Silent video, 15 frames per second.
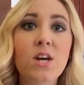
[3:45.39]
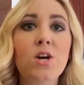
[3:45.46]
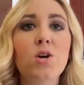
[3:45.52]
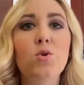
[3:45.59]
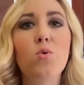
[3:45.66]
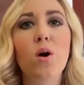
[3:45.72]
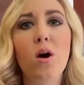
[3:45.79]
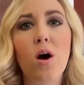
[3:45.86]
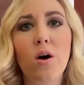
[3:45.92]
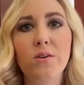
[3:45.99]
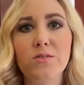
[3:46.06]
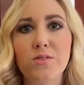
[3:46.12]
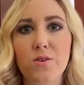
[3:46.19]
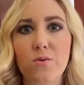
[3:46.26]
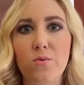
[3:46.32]
who are
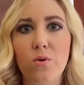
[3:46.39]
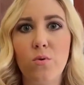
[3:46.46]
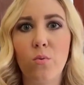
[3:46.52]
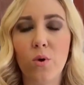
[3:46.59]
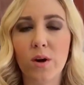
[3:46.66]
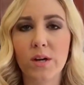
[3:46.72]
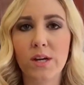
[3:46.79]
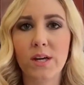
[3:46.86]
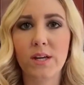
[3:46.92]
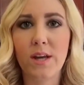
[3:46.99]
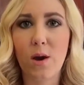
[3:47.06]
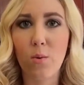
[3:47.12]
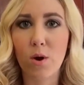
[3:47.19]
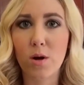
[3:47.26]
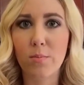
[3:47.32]
also working
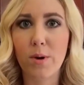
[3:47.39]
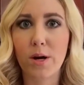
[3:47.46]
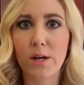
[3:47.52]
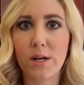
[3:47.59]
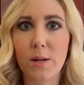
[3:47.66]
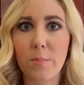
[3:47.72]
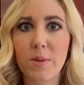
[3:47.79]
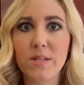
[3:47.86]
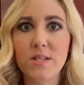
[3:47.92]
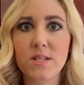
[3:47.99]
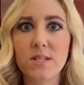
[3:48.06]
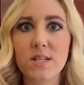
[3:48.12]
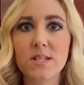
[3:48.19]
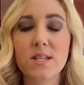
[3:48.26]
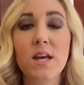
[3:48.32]
network marketing
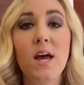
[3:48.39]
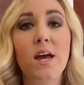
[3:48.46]
businesses,